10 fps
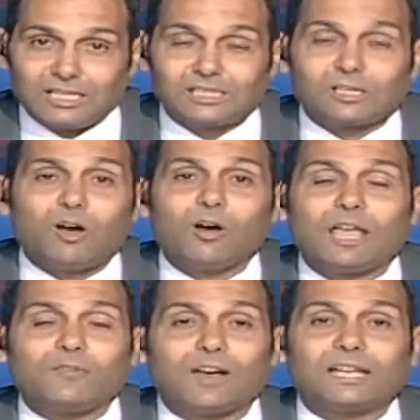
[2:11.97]
So
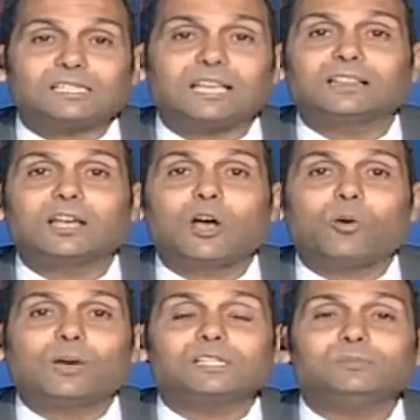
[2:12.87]
if I said
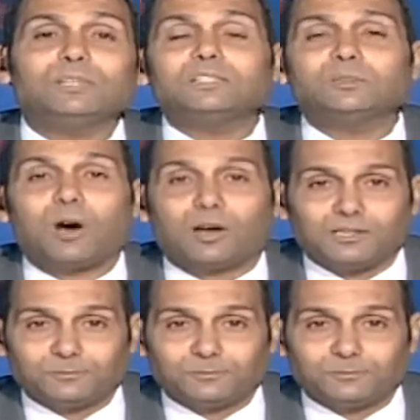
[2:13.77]
what's meant by